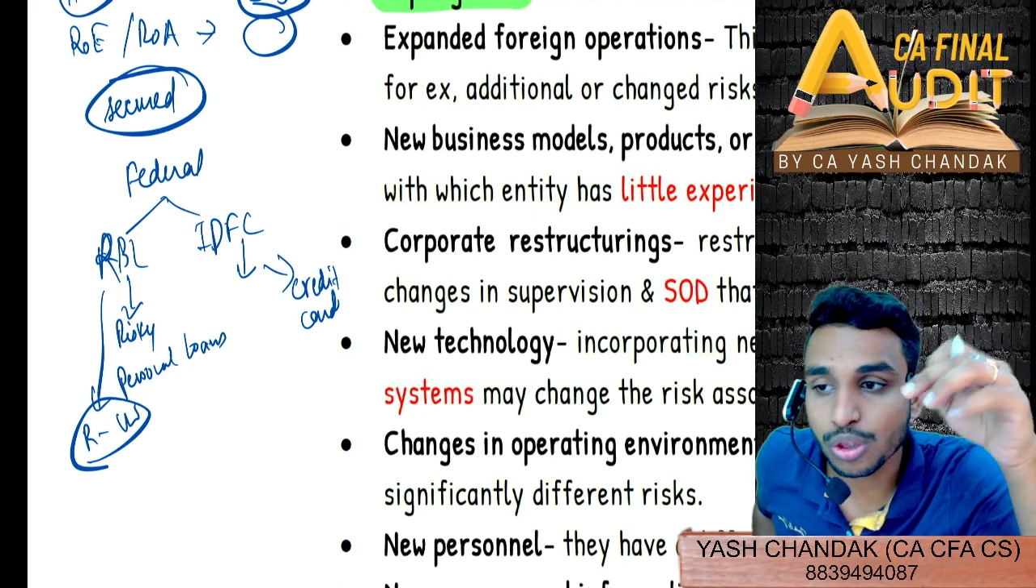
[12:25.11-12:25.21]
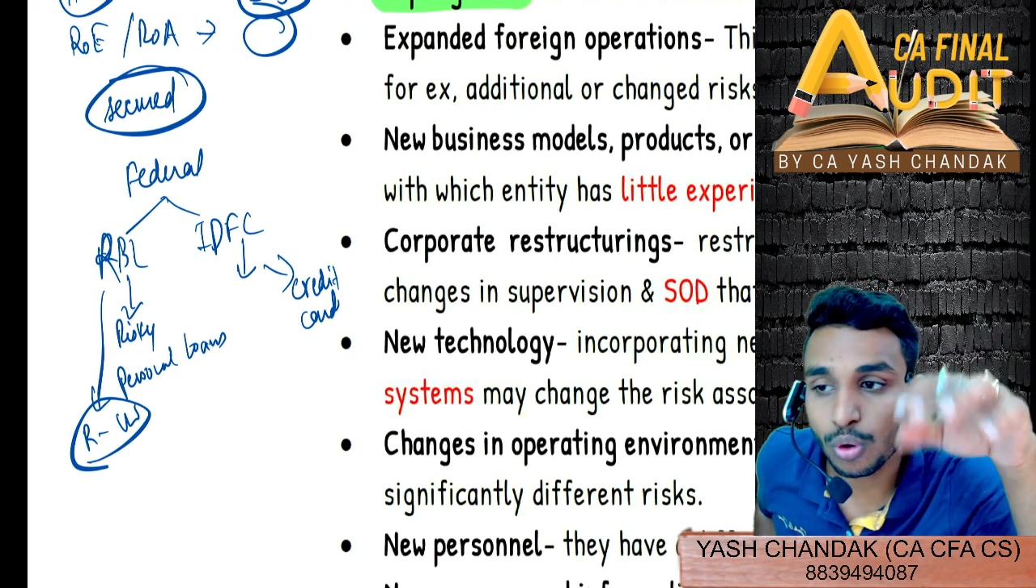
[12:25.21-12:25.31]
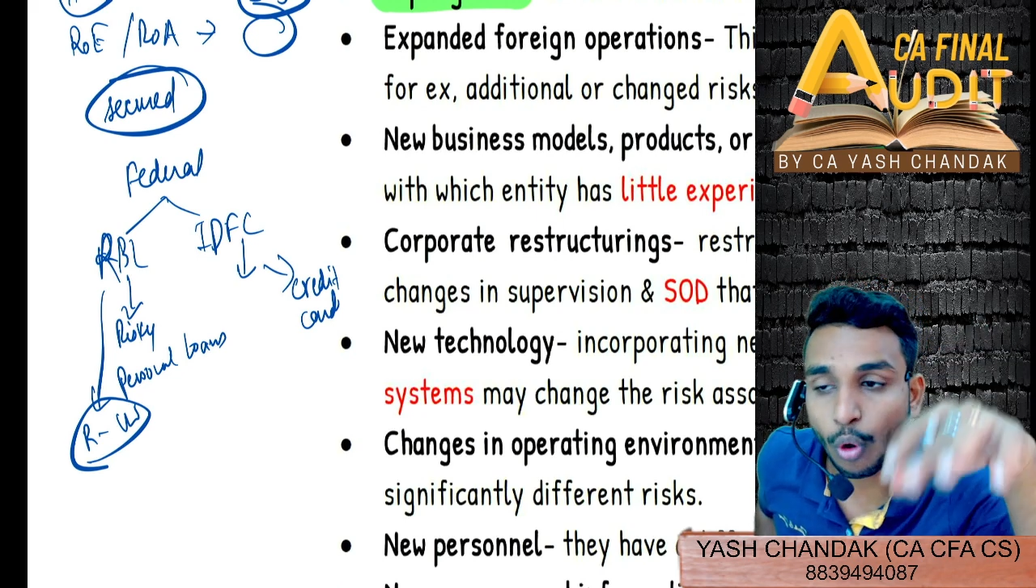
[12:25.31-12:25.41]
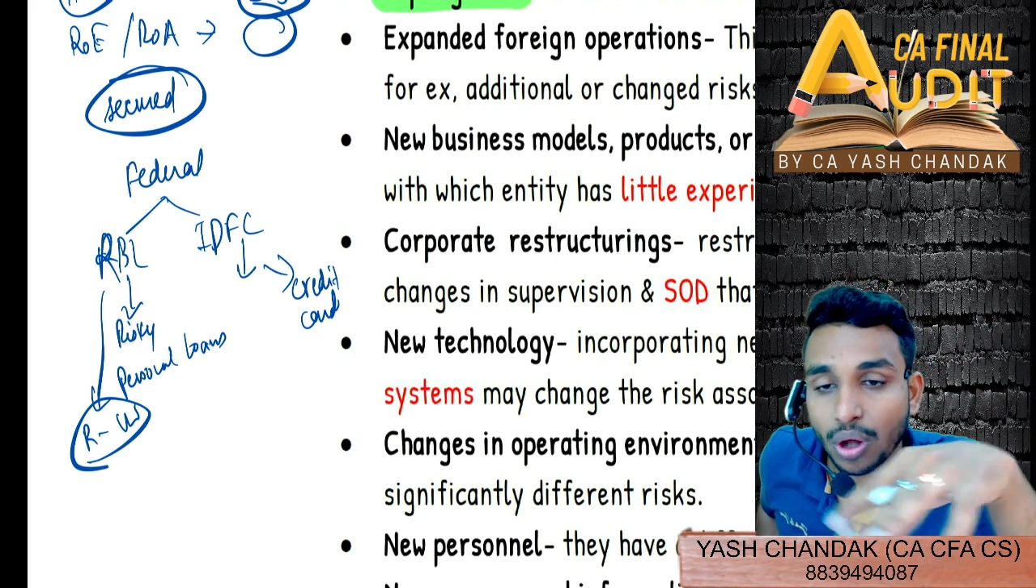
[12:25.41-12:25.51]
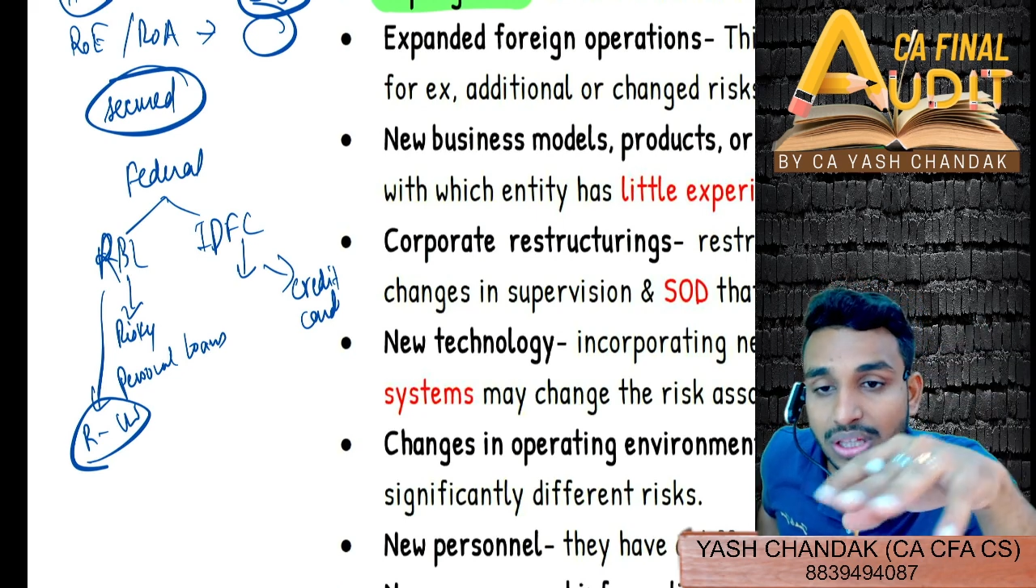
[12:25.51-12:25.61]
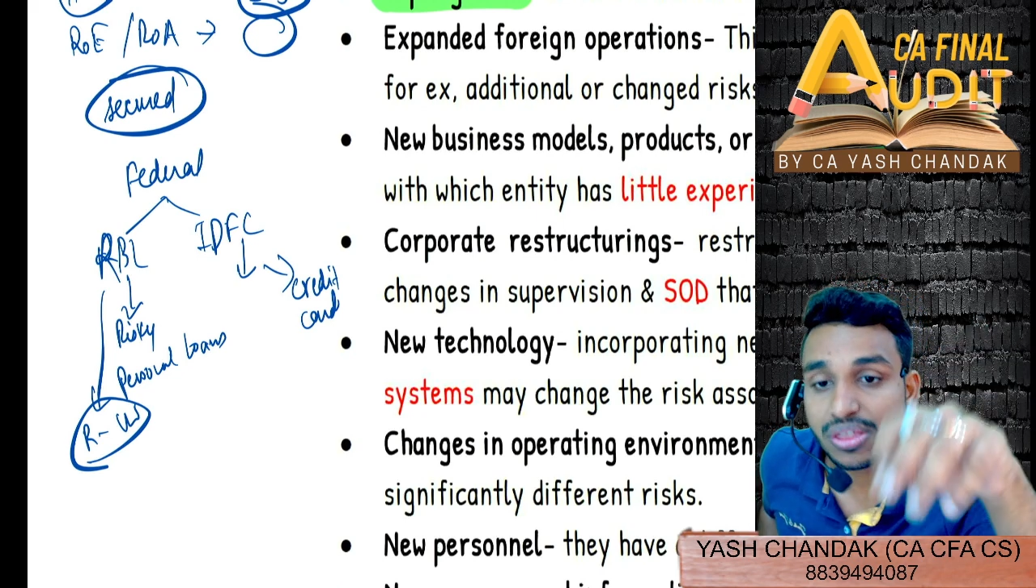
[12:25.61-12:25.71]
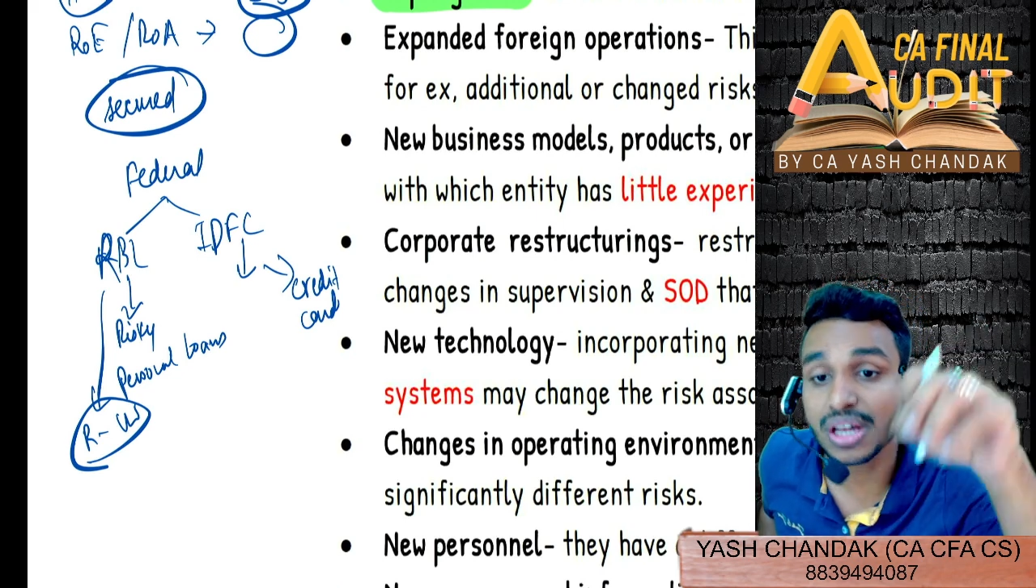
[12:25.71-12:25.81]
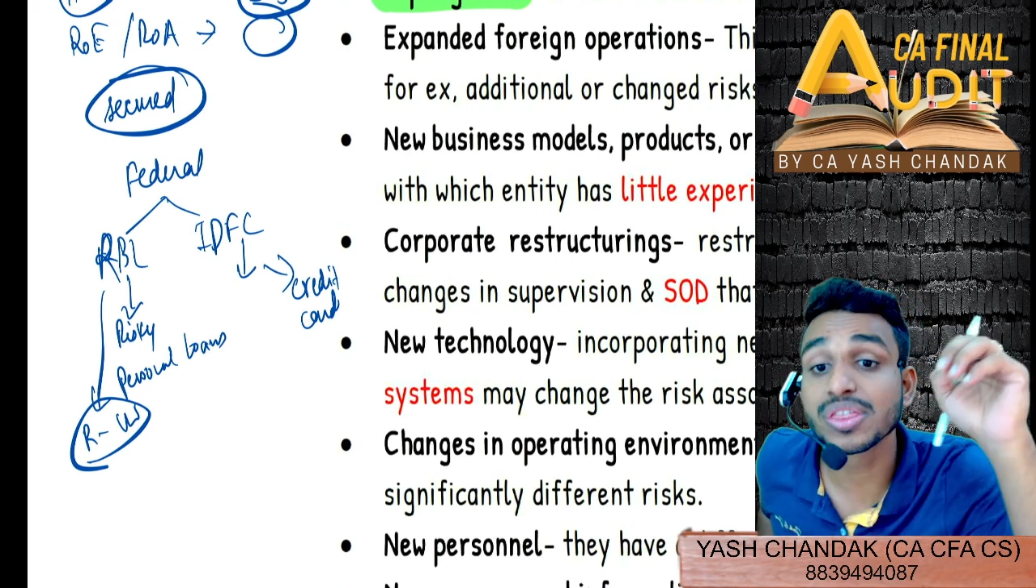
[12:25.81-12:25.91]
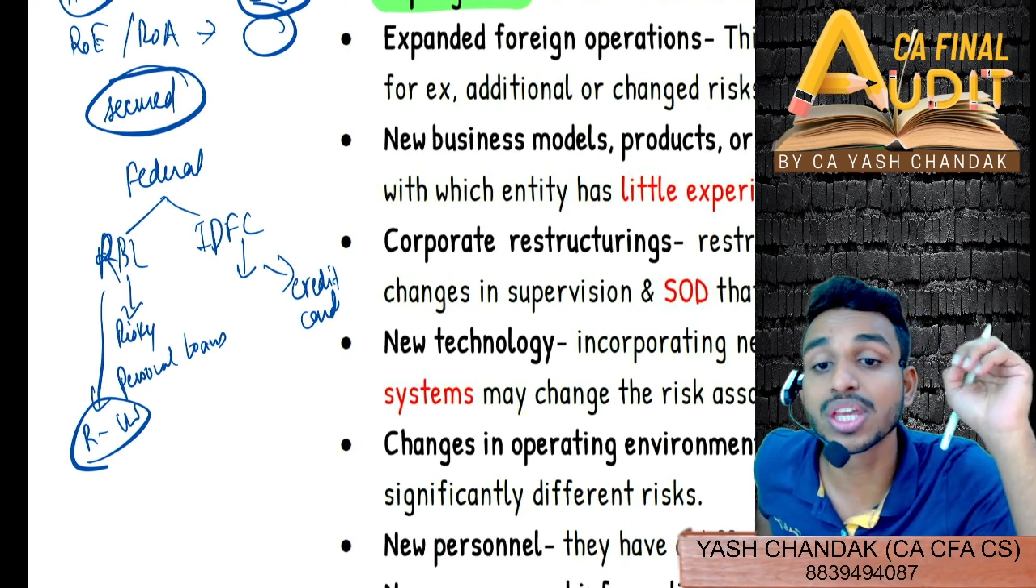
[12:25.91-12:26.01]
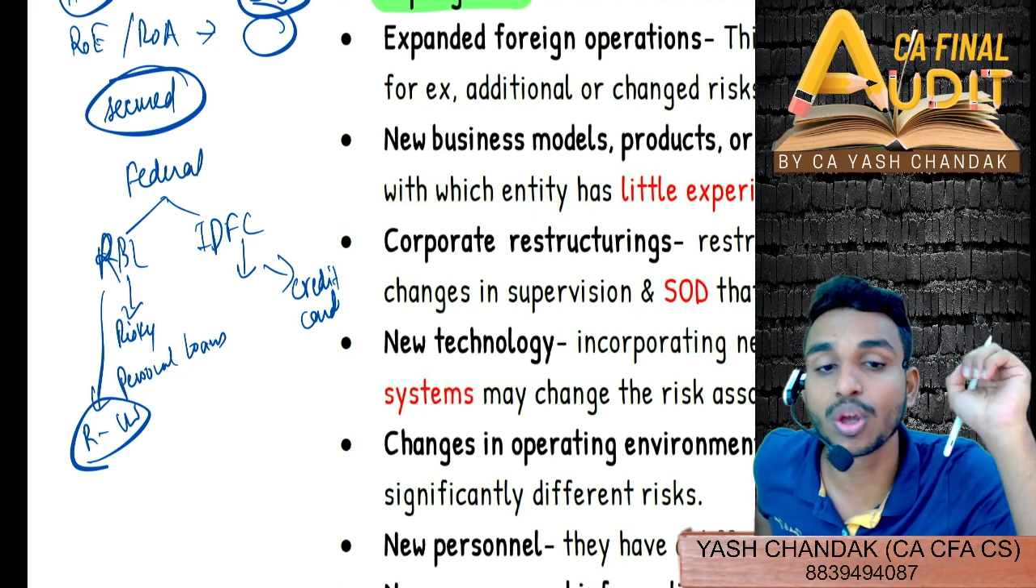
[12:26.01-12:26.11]
So all these
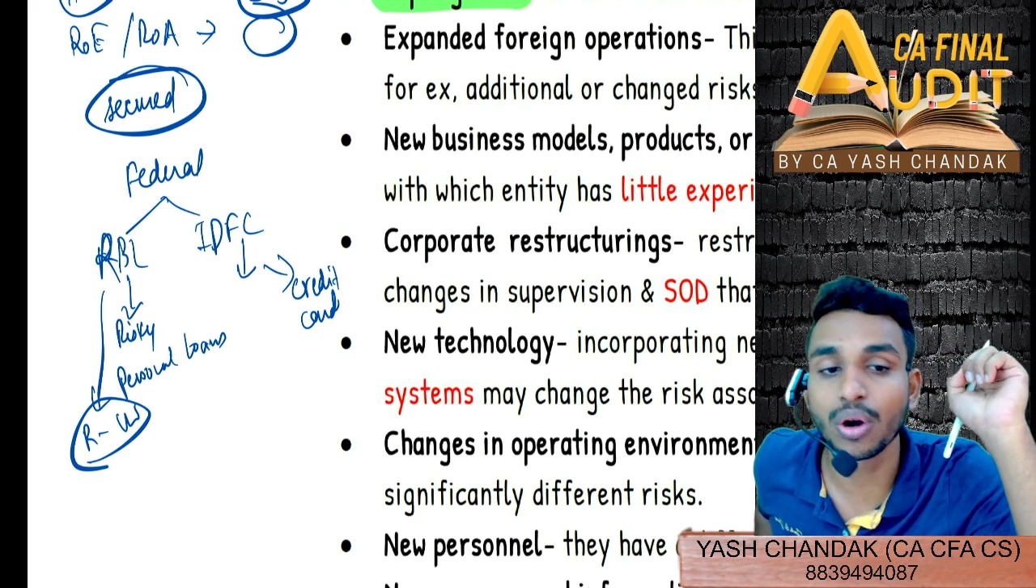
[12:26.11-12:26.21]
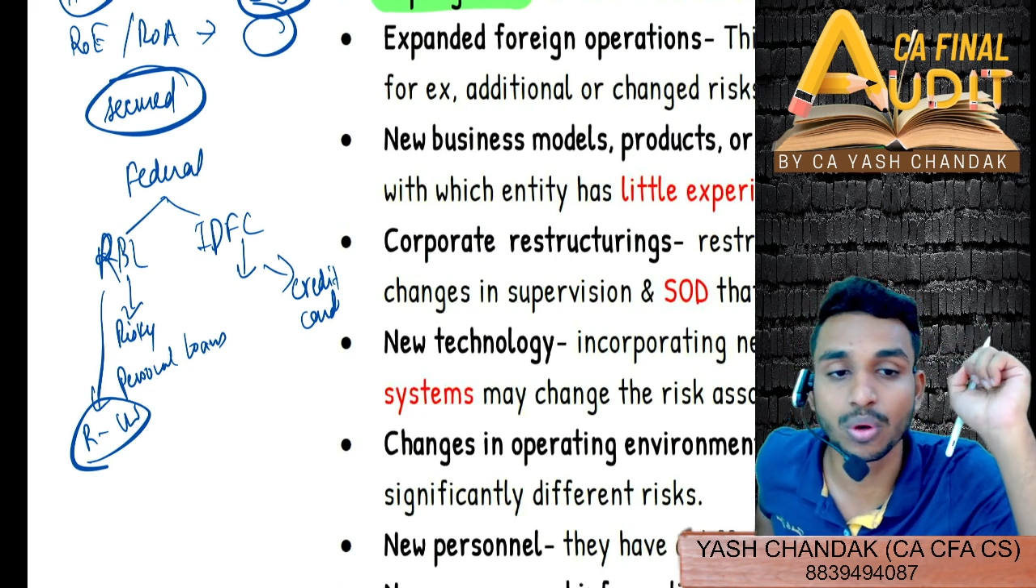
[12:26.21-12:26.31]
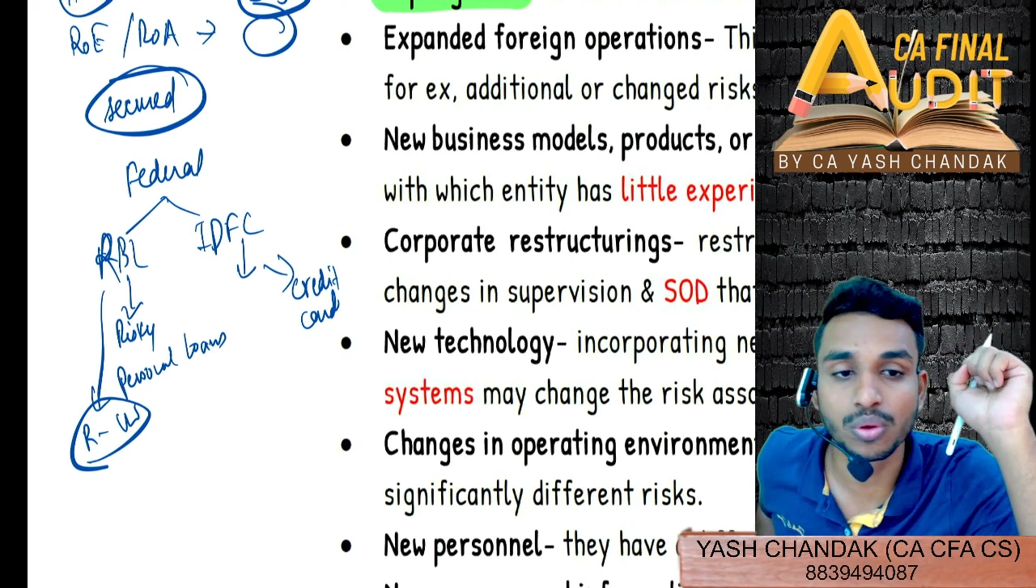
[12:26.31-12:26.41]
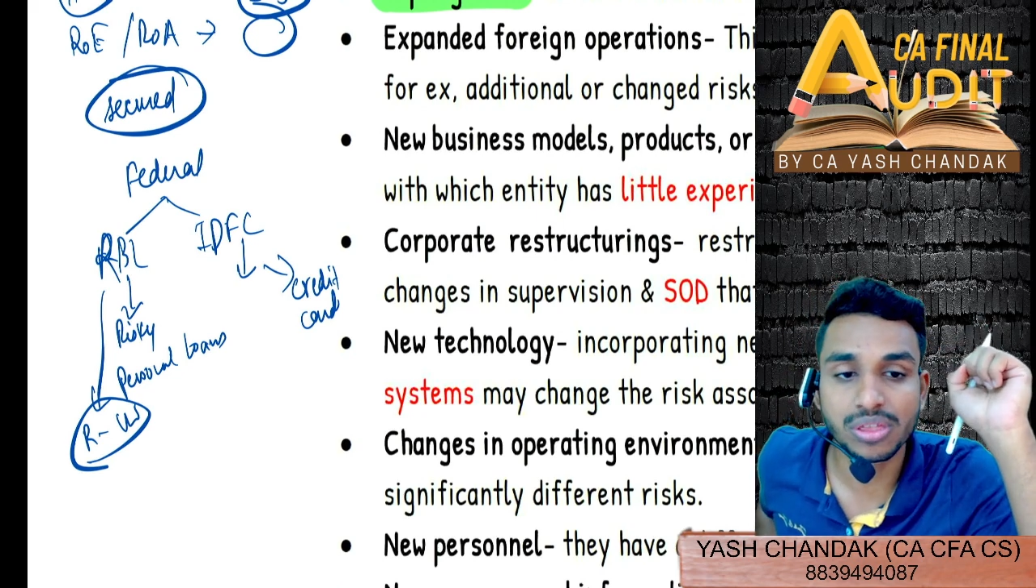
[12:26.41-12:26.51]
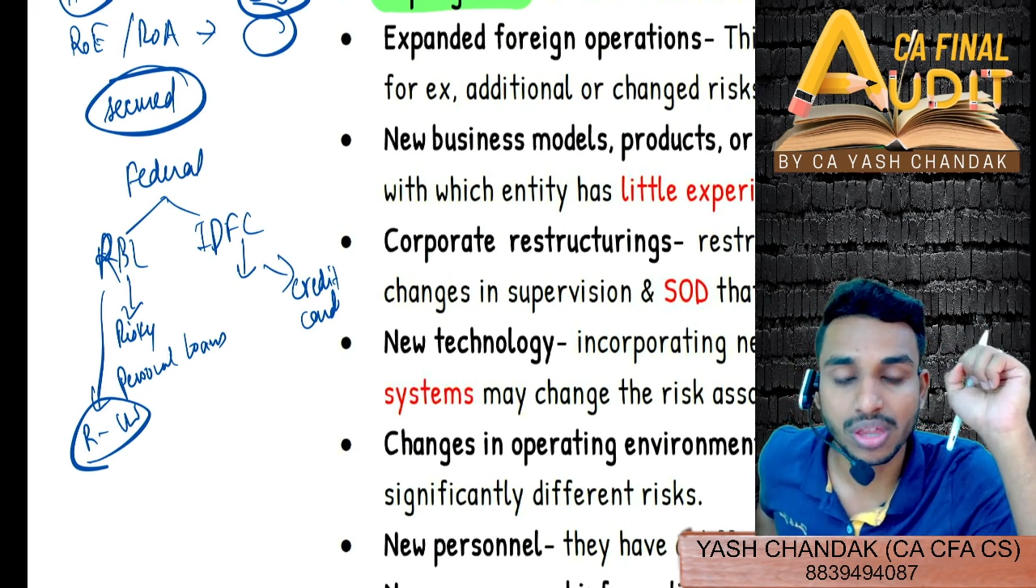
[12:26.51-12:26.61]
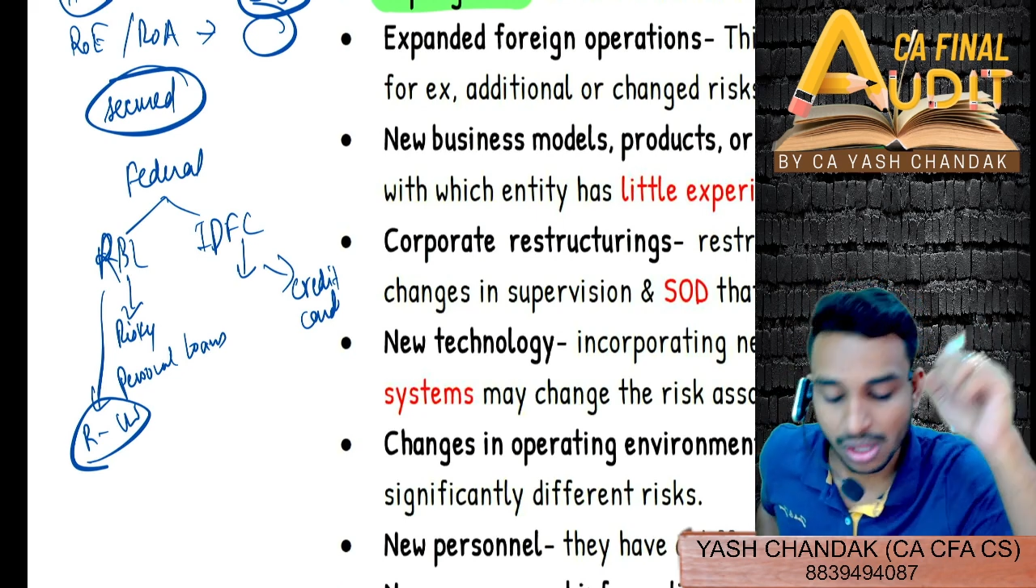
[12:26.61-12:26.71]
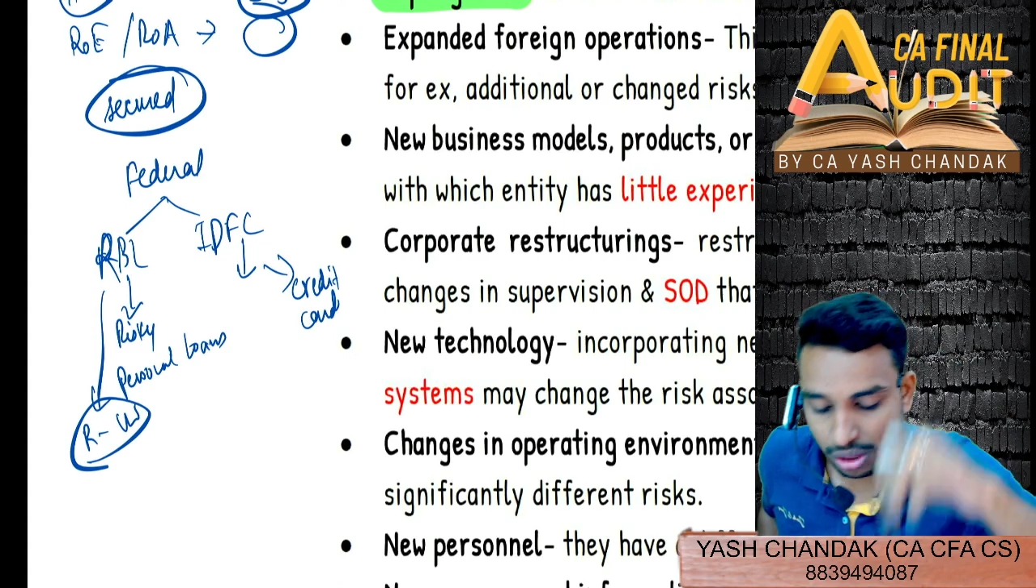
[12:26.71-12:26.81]
are secured loans.